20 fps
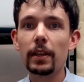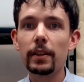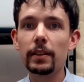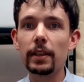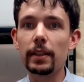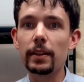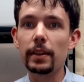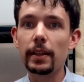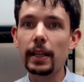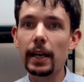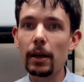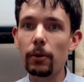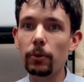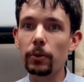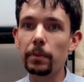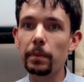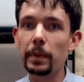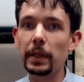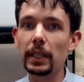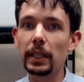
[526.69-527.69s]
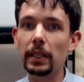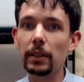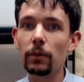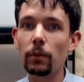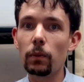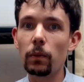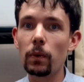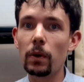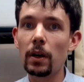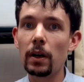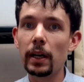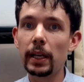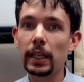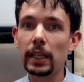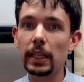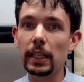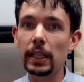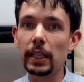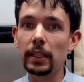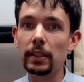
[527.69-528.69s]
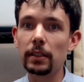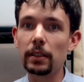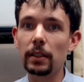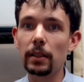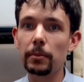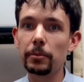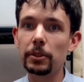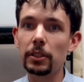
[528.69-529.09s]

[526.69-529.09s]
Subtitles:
then that would be why he ended up